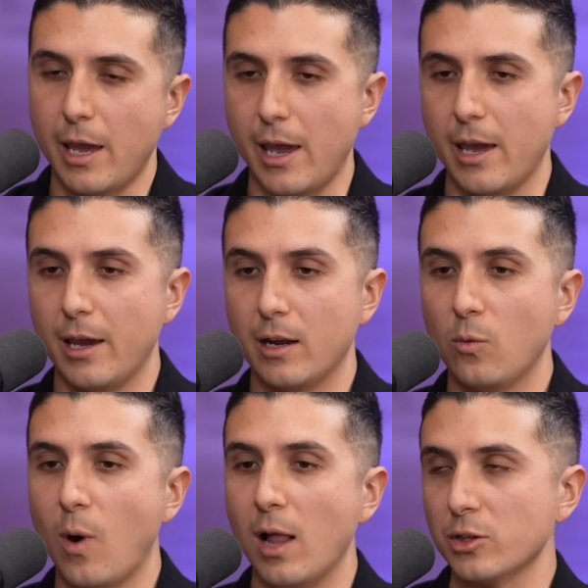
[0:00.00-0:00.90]
And
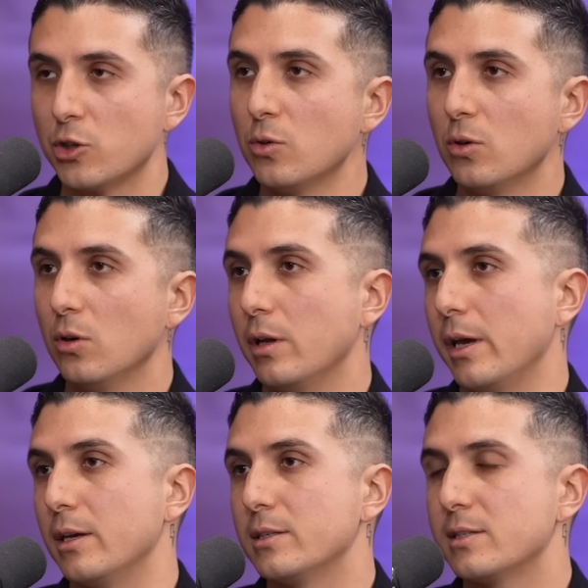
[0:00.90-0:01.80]
while in Google,
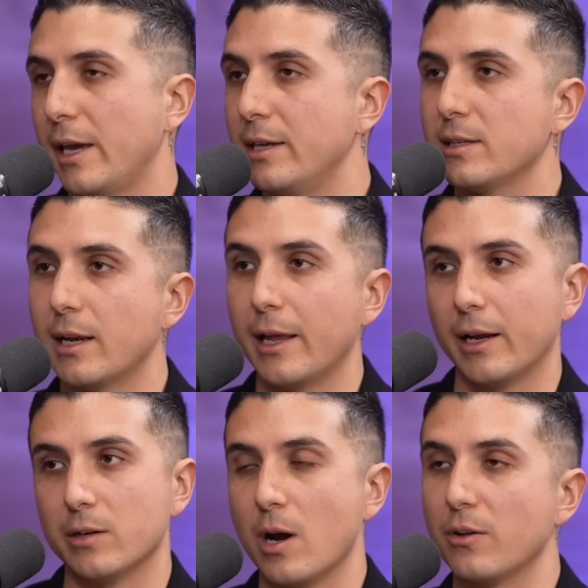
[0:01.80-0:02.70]
it stays at like
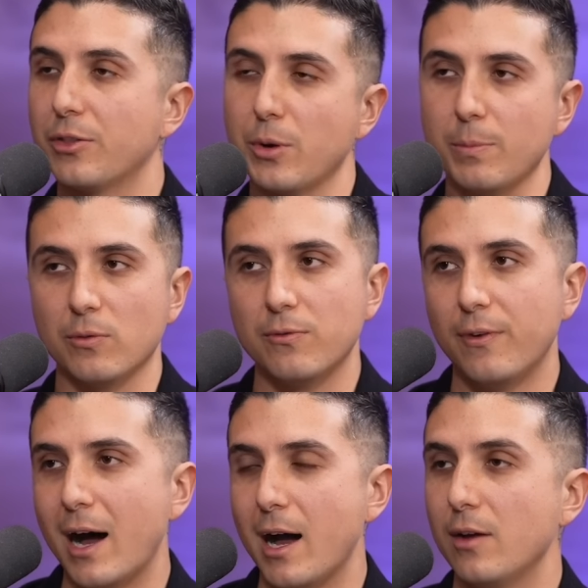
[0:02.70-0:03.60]
around 3.5,
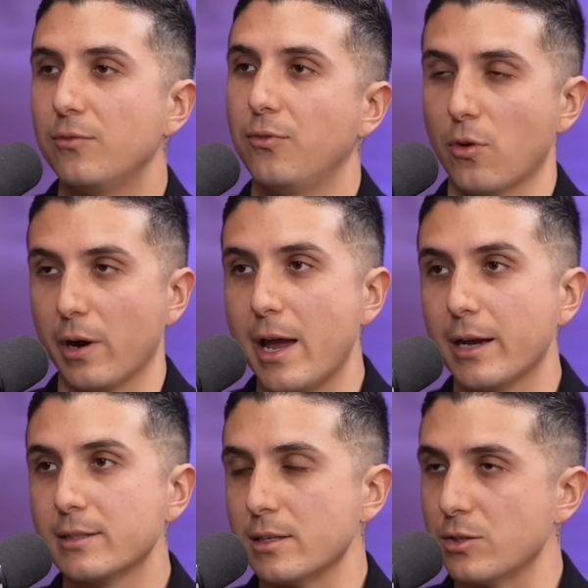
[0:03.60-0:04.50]

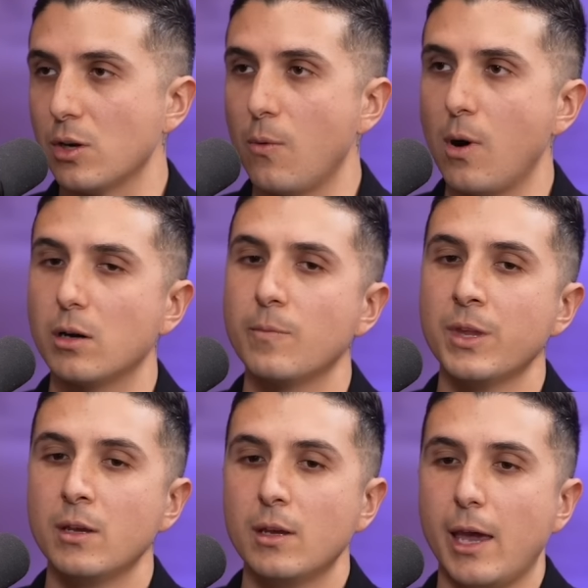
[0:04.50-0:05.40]
4X, and so on.
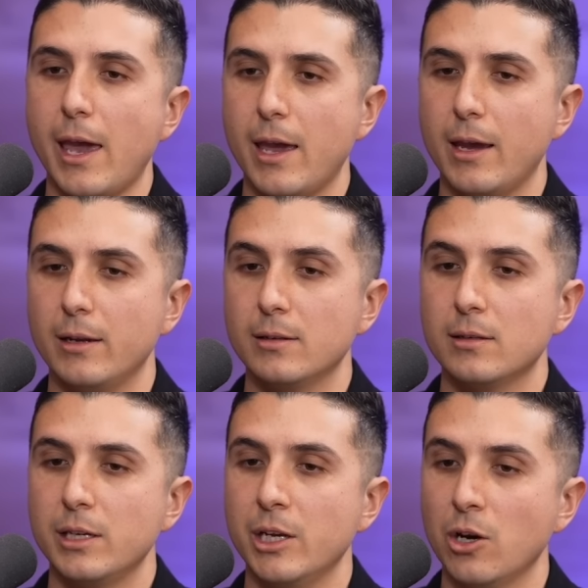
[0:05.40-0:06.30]
And,
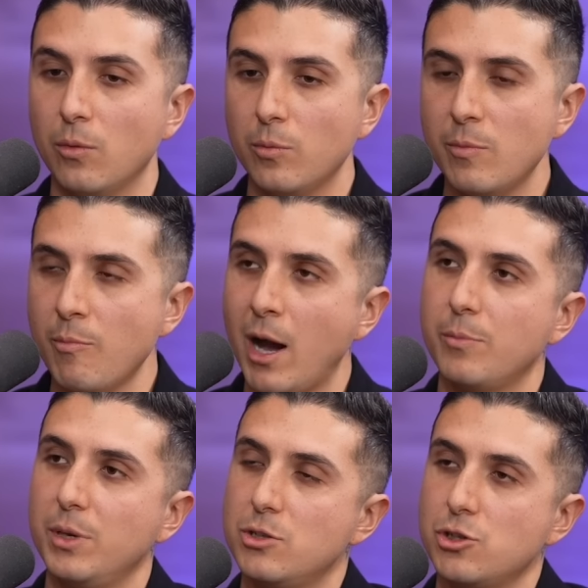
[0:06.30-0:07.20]
you know, it might
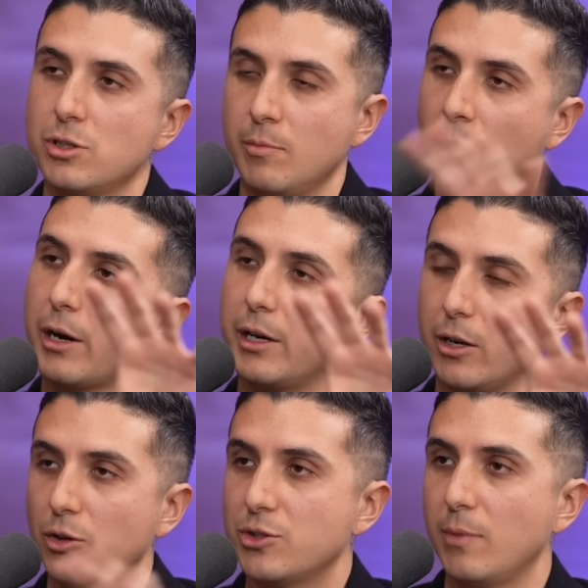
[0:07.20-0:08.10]
be just the market,
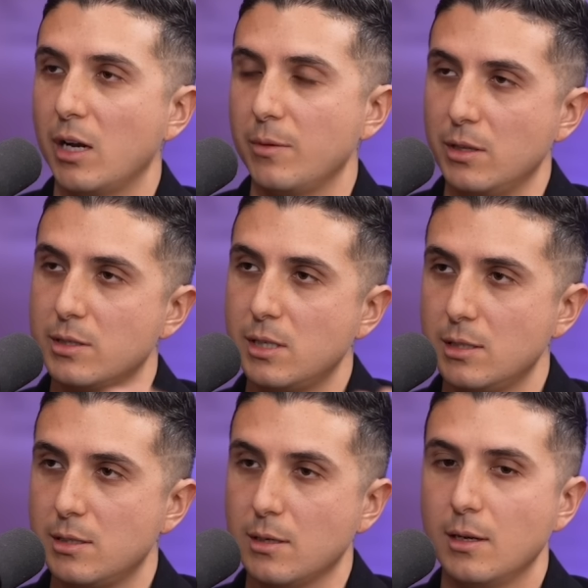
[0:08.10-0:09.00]
also might be the
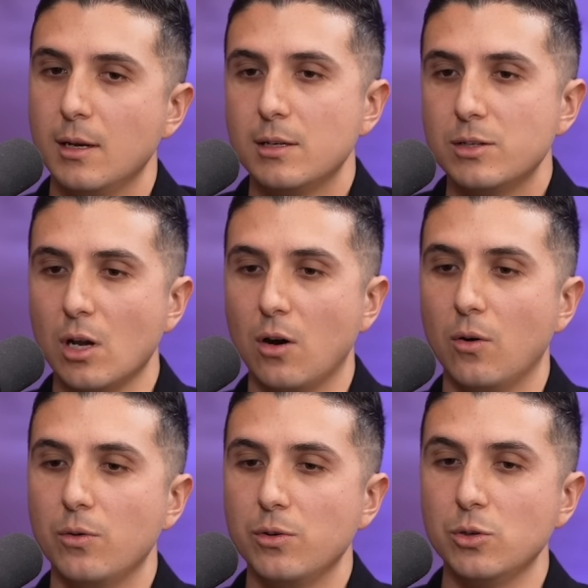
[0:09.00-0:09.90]
season.
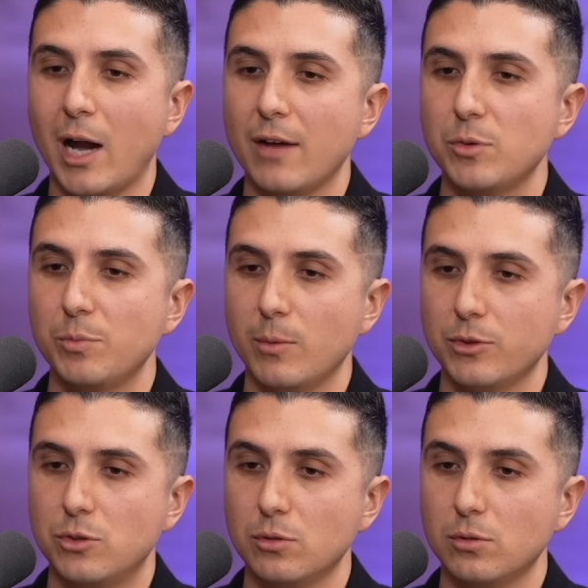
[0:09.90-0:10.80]
So you have to be able
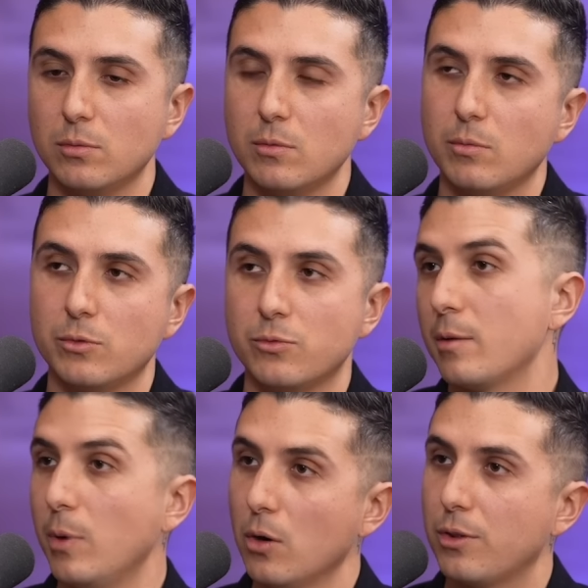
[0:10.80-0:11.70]
to
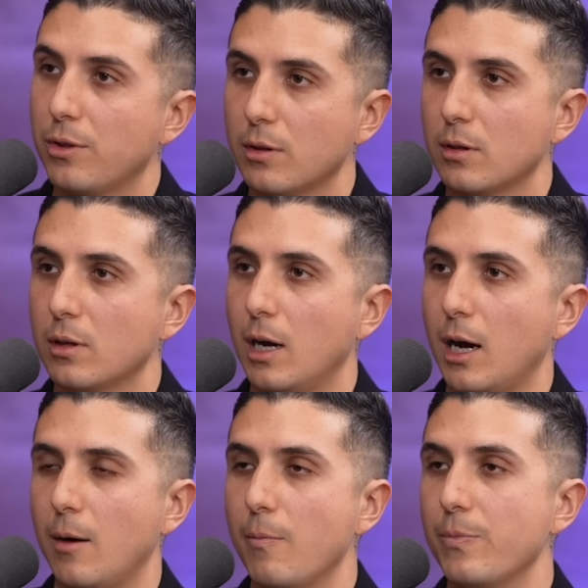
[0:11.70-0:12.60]
run both.
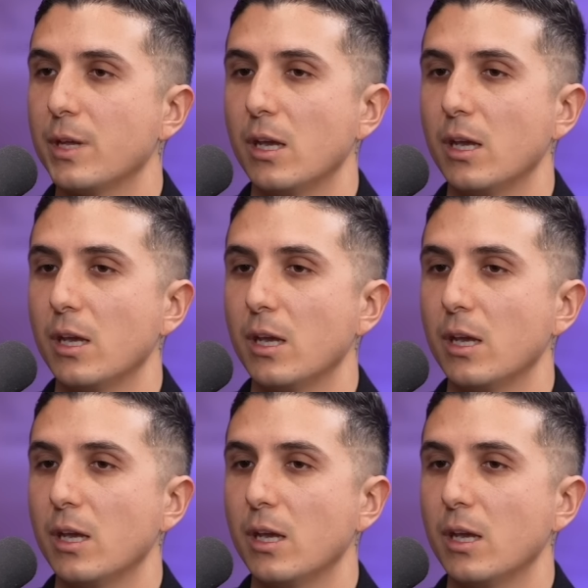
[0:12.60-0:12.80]
Yeah.